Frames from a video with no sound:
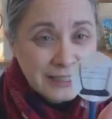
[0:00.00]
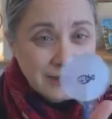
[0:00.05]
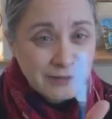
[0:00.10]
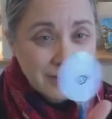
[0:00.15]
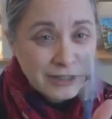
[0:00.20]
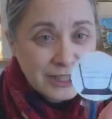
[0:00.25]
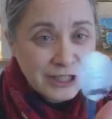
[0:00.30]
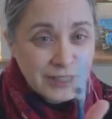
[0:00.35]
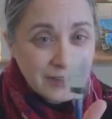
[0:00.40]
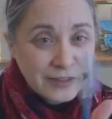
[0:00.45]

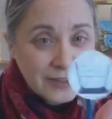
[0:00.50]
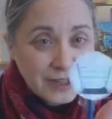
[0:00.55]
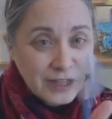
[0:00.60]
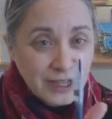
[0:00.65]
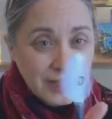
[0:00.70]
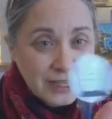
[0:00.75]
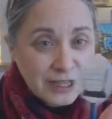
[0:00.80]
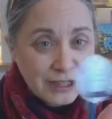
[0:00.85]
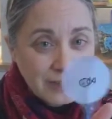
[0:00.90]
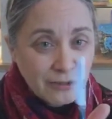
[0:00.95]
which is
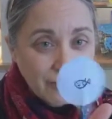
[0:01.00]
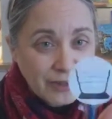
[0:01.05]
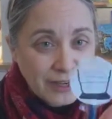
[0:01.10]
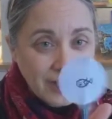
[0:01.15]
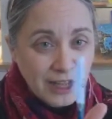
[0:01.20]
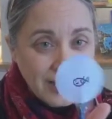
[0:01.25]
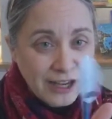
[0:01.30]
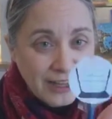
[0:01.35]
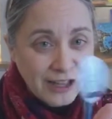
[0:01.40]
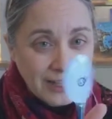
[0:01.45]
the one
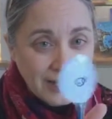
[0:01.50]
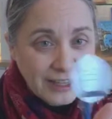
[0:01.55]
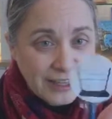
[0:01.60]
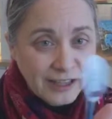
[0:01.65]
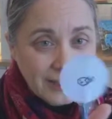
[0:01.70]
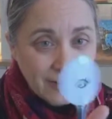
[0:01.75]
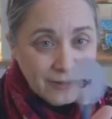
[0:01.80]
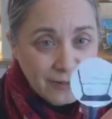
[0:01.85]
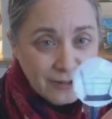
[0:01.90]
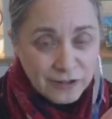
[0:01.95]
I
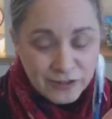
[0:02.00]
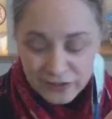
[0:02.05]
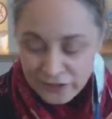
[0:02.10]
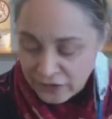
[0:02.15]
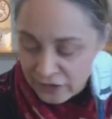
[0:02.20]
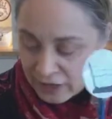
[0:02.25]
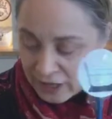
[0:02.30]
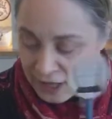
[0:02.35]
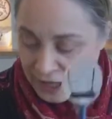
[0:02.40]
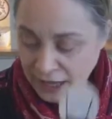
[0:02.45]
like a lot.
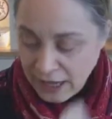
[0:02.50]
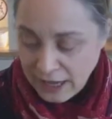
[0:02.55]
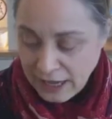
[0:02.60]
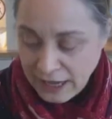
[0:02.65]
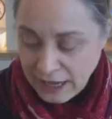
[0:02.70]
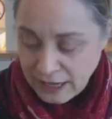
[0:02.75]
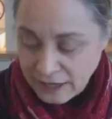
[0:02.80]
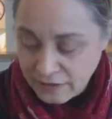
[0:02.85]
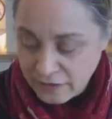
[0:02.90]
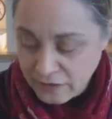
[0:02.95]

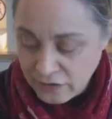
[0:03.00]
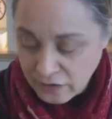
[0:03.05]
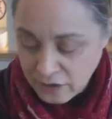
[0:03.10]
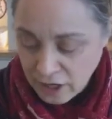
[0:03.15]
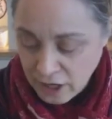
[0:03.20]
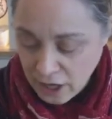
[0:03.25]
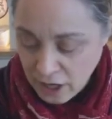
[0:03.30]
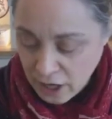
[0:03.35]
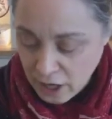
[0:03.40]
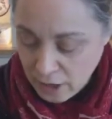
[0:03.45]

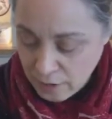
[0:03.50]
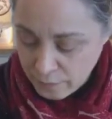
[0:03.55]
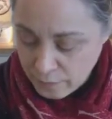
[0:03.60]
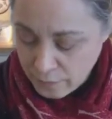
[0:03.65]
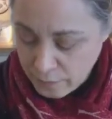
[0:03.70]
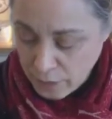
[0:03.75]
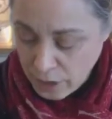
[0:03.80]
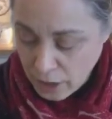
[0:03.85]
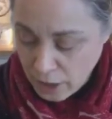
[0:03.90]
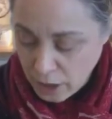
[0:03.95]

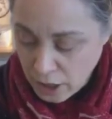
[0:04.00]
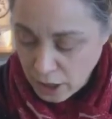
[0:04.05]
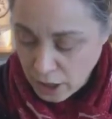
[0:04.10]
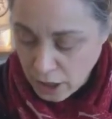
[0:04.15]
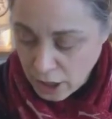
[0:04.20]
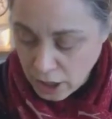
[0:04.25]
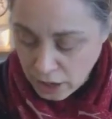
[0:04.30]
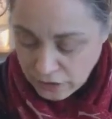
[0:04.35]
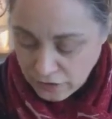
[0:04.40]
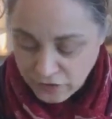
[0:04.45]
And
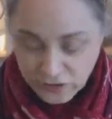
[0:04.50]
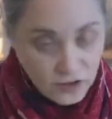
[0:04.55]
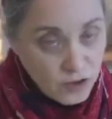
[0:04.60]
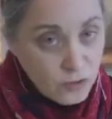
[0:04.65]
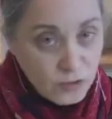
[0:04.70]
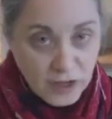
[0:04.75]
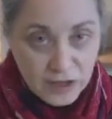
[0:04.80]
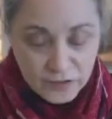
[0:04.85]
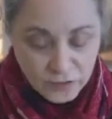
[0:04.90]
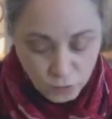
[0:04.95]
to
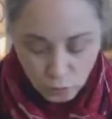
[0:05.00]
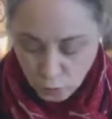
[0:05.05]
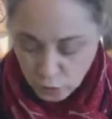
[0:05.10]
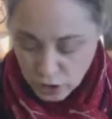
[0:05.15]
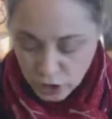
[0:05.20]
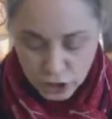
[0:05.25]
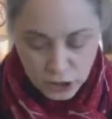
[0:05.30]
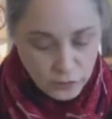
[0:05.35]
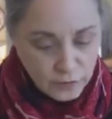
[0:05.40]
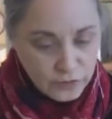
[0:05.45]
do this, all
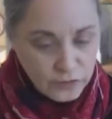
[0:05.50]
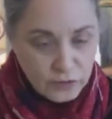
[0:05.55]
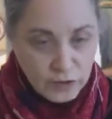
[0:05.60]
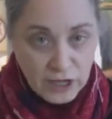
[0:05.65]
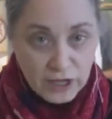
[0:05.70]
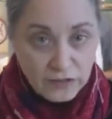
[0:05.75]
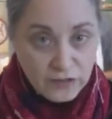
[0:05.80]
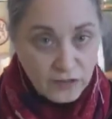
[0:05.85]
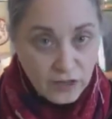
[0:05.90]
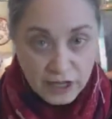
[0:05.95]
you do is you
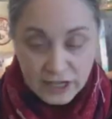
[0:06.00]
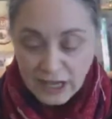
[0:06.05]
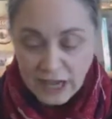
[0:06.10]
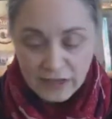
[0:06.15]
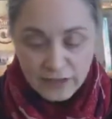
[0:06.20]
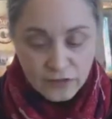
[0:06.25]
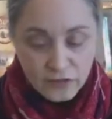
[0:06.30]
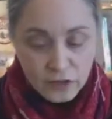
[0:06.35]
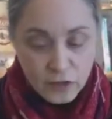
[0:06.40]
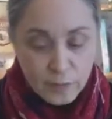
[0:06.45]
get,
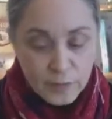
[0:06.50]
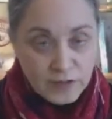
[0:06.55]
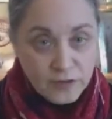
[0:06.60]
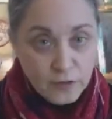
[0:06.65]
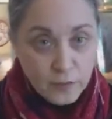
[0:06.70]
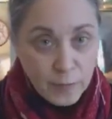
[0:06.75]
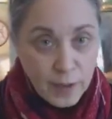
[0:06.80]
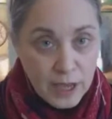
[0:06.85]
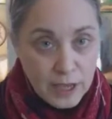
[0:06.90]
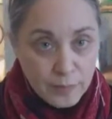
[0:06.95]
again, two
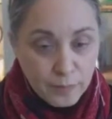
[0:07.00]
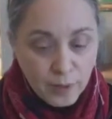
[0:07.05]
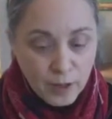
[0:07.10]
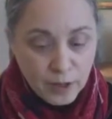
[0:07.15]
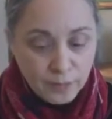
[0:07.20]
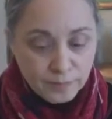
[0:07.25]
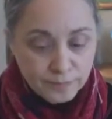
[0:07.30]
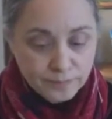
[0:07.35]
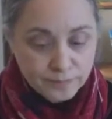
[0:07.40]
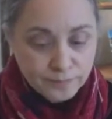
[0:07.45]
bits of
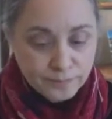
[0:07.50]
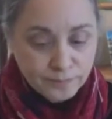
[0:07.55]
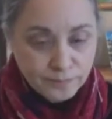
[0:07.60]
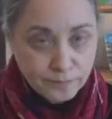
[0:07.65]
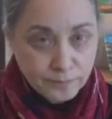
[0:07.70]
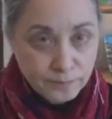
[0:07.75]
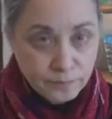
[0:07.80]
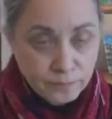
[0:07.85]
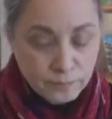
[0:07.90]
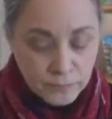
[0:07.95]
paper.
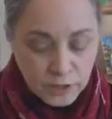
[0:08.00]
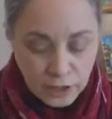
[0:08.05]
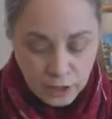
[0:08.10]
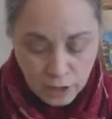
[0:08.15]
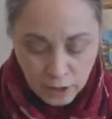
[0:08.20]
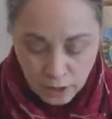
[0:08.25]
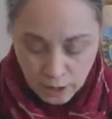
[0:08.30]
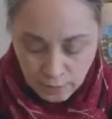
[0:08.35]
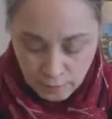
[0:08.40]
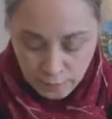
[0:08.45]

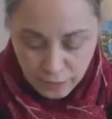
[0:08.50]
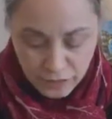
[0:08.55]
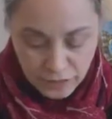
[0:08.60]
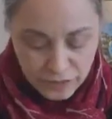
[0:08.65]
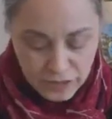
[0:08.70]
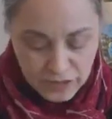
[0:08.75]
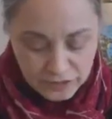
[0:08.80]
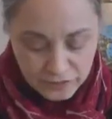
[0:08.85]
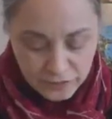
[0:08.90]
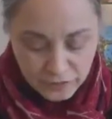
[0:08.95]
But
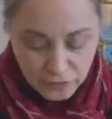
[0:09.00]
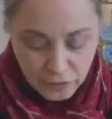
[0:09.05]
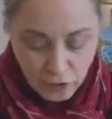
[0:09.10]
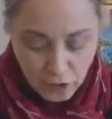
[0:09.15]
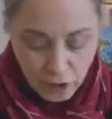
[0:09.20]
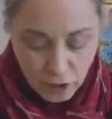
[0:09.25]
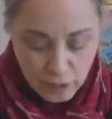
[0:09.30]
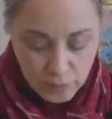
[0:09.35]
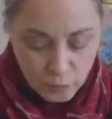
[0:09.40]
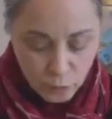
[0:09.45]
this
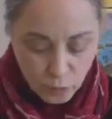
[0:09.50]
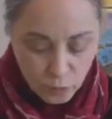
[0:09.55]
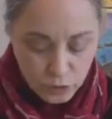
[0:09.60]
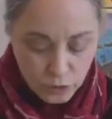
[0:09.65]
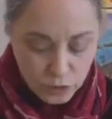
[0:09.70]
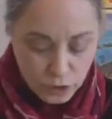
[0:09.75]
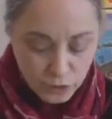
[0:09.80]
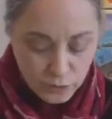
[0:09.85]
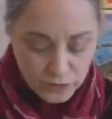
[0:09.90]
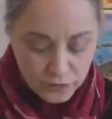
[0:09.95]
time, what
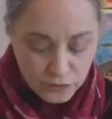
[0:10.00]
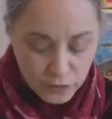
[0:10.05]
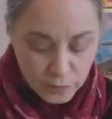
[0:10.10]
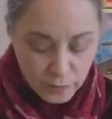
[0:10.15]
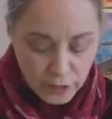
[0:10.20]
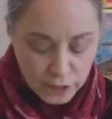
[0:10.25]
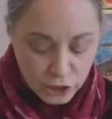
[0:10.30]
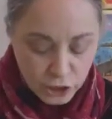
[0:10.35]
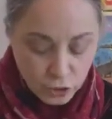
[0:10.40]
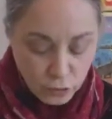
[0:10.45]
you do is you
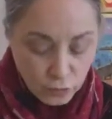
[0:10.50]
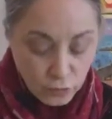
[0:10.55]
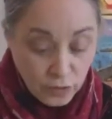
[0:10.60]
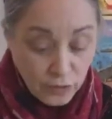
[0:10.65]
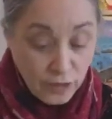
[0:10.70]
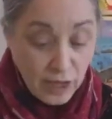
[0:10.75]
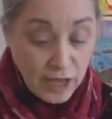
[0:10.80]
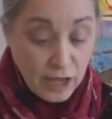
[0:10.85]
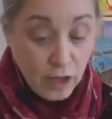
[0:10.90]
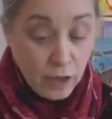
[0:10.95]
make sure that
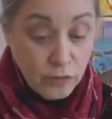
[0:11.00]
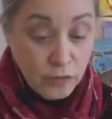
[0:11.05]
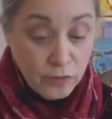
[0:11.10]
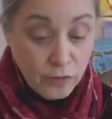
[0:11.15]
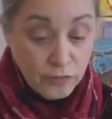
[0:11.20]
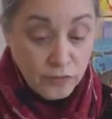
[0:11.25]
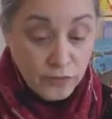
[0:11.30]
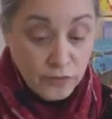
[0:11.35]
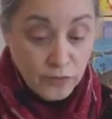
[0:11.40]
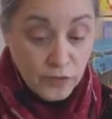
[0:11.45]
they are the
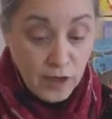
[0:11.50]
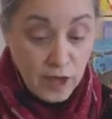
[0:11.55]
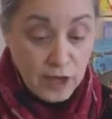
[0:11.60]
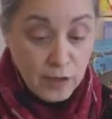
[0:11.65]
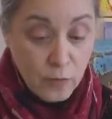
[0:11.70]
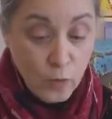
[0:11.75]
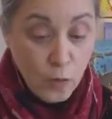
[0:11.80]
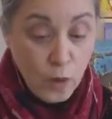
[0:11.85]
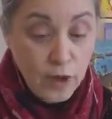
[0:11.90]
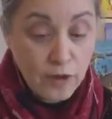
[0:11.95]

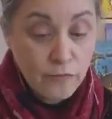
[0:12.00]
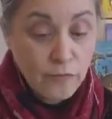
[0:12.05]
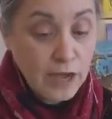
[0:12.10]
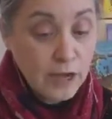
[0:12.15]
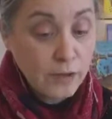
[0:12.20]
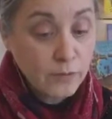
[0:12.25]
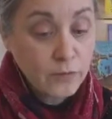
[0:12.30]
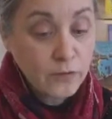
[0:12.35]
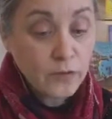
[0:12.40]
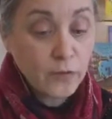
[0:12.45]
same way
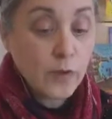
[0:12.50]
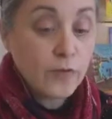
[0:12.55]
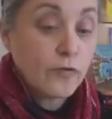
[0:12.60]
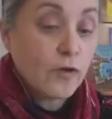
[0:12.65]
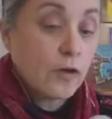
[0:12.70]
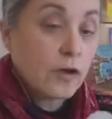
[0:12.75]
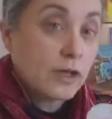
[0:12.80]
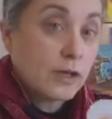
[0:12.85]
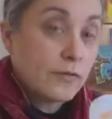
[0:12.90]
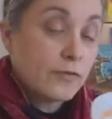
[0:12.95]
round. So I've
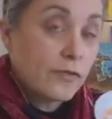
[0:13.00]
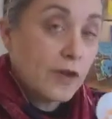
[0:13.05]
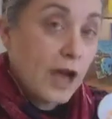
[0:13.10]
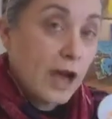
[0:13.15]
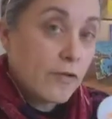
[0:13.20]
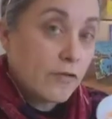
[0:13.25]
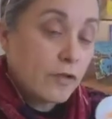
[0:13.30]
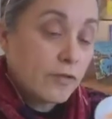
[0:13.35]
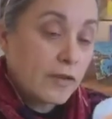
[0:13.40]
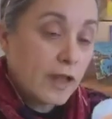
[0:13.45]
got a little
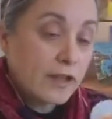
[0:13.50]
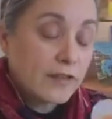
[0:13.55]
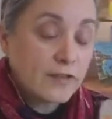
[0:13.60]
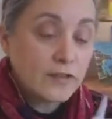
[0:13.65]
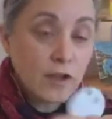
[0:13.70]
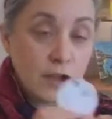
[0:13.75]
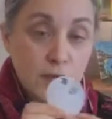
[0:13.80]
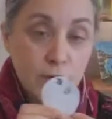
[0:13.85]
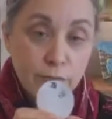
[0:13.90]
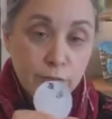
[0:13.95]
flower on that
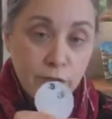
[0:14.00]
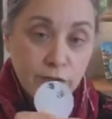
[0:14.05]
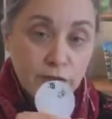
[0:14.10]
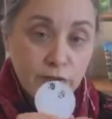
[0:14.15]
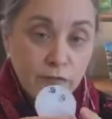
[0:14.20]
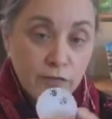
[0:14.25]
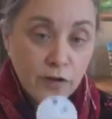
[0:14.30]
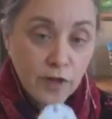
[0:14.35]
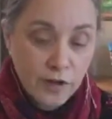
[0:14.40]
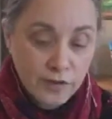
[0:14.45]
side and
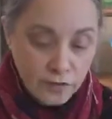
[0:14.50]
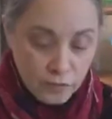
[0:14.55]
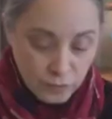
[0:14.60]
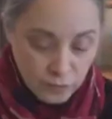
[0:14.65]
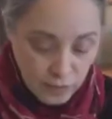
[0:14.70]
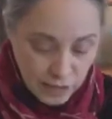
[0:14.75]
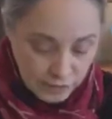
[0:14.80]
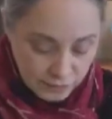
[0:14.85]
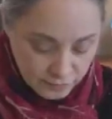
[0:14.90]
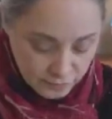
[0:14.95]
butterflies
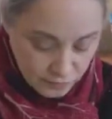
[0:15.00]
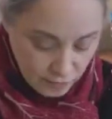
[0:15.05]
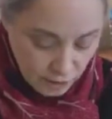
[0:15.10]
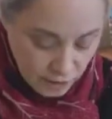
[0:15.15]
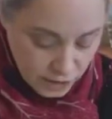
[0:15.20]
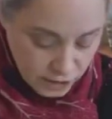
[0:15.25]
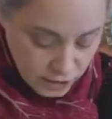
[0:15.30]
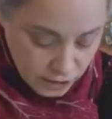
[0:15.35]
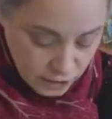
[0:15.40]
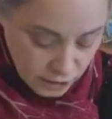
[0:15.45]
on that
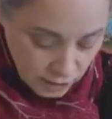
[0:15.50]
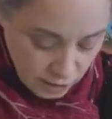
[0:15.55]
side.